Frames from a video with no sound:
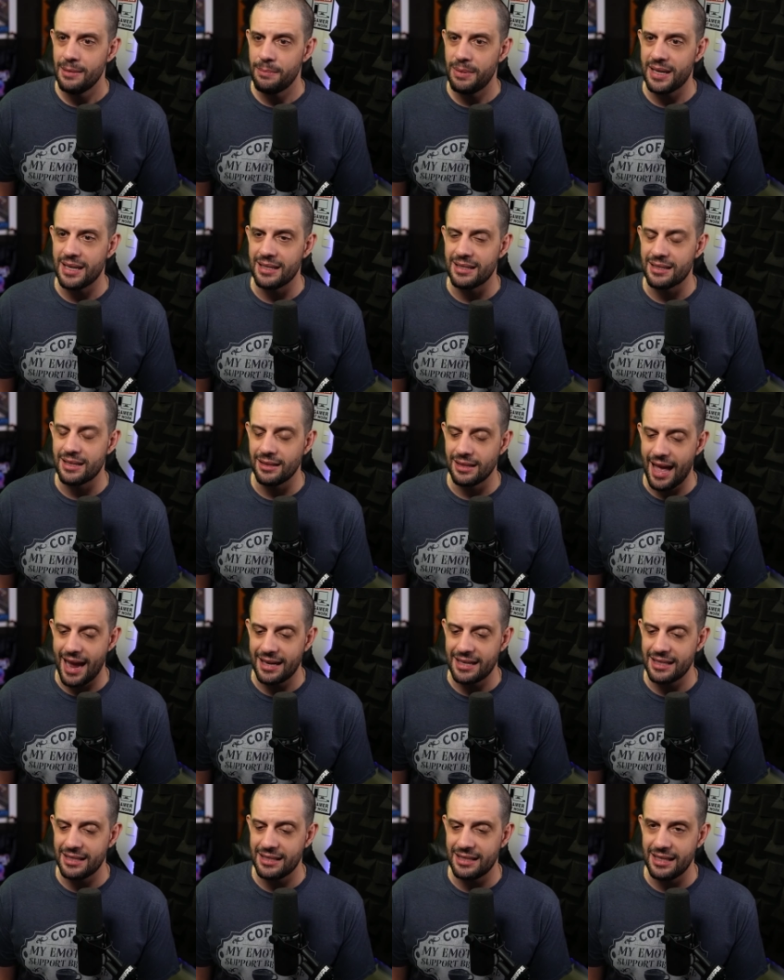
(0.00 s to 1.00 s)
because
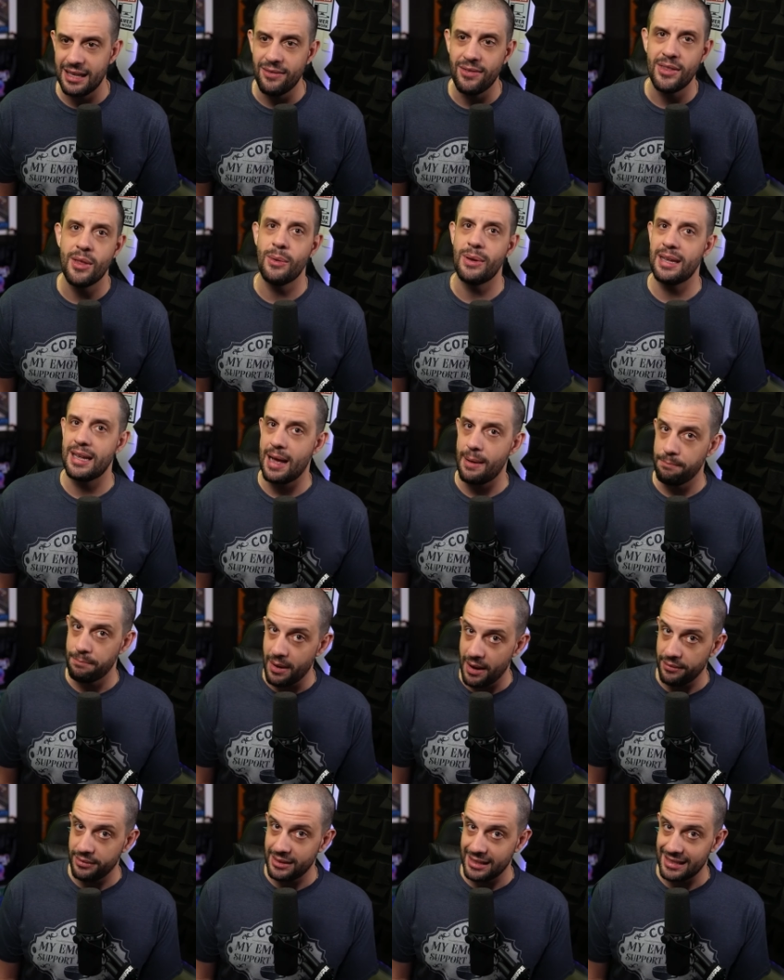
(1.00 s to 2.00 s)
Galactus, even though he got
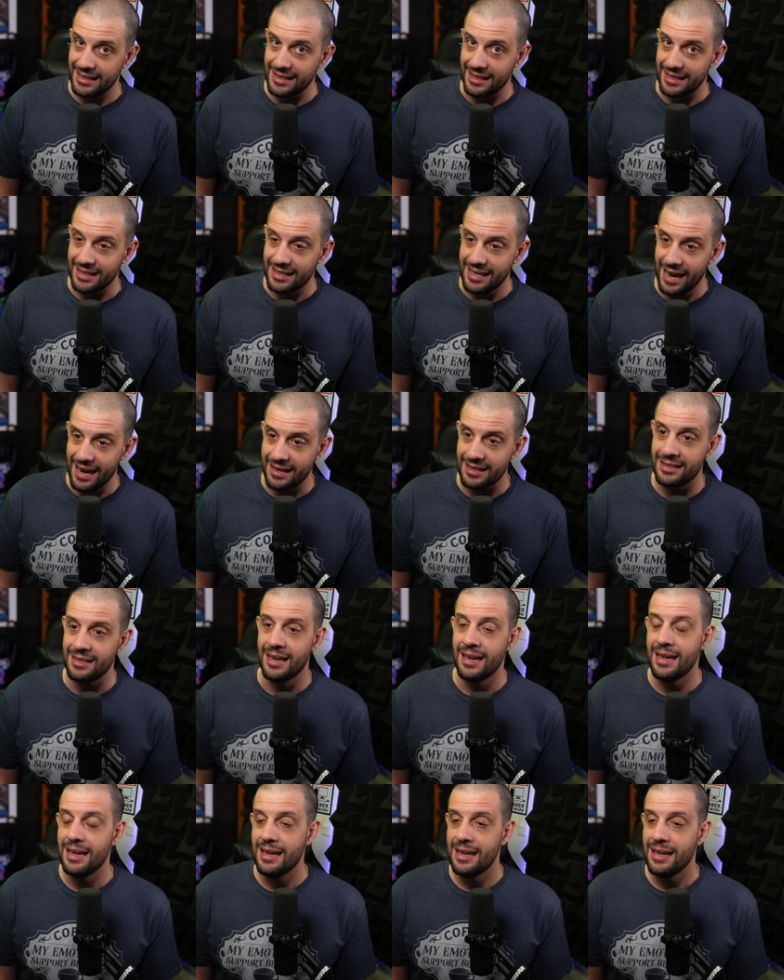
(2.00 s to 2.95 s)
buffed to six six,